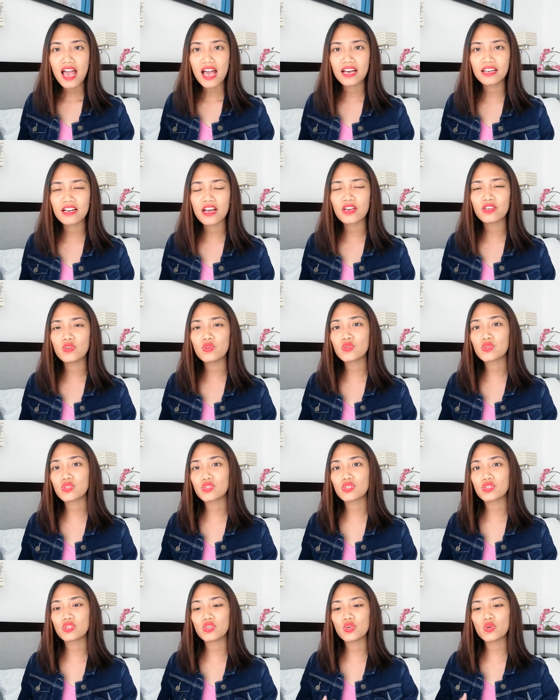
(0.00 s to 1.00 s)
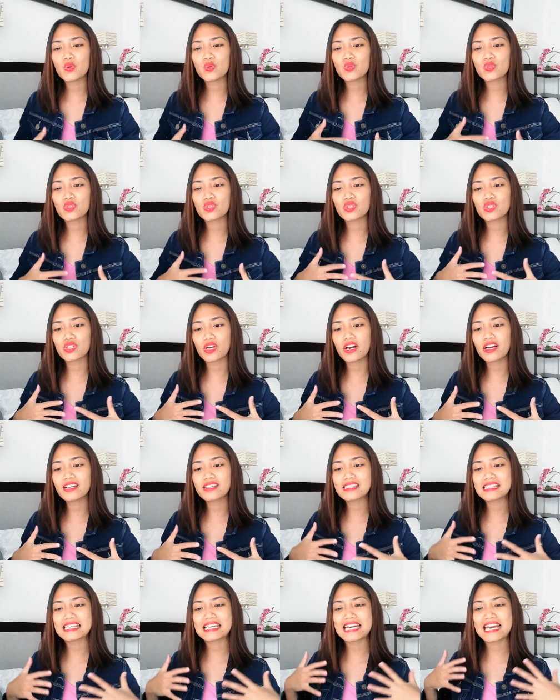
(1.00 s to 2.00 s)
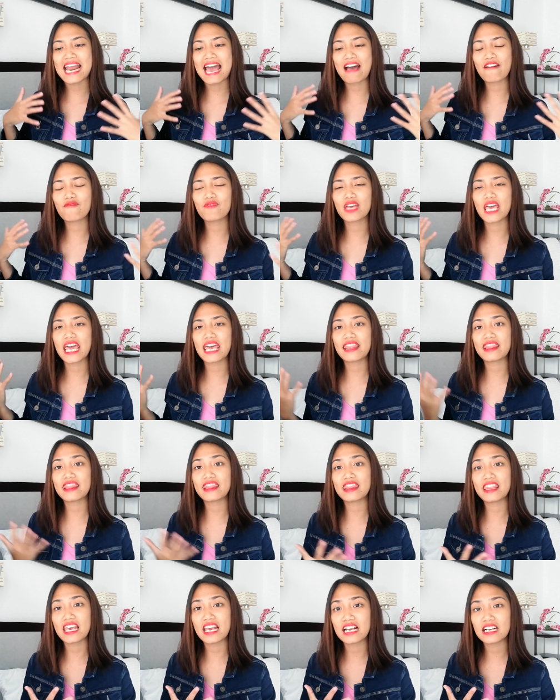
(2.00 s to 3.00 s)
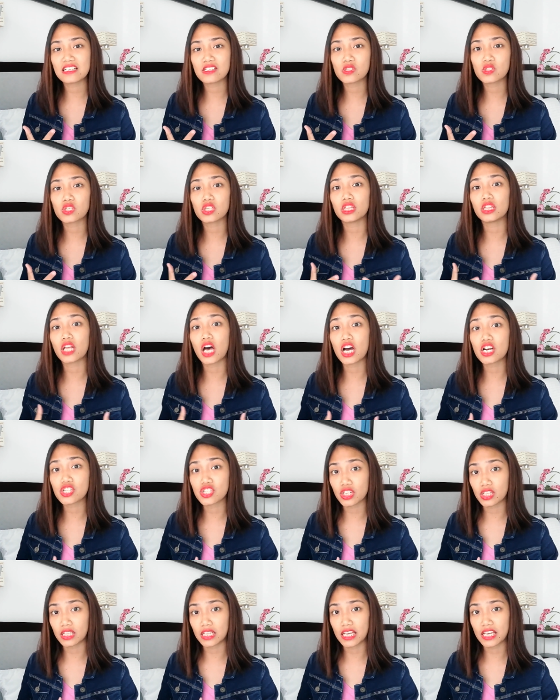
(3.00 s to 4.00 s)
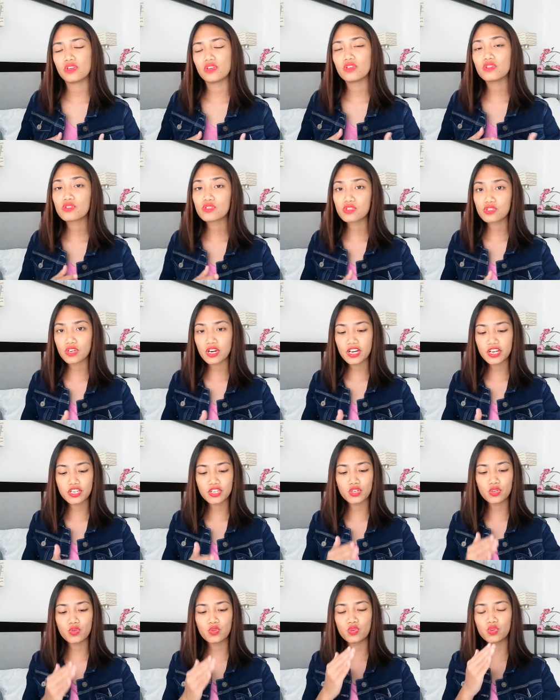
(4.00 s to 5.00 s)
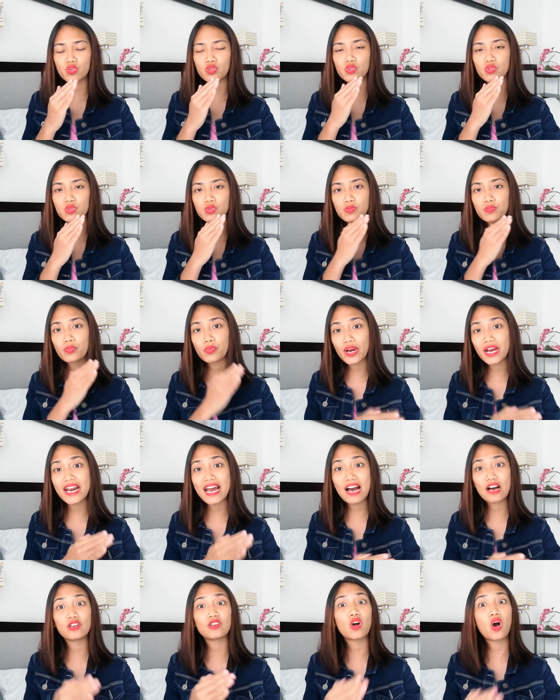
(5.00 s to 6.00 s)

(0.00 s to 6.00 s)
and you start to navigate things logically. You start to spread out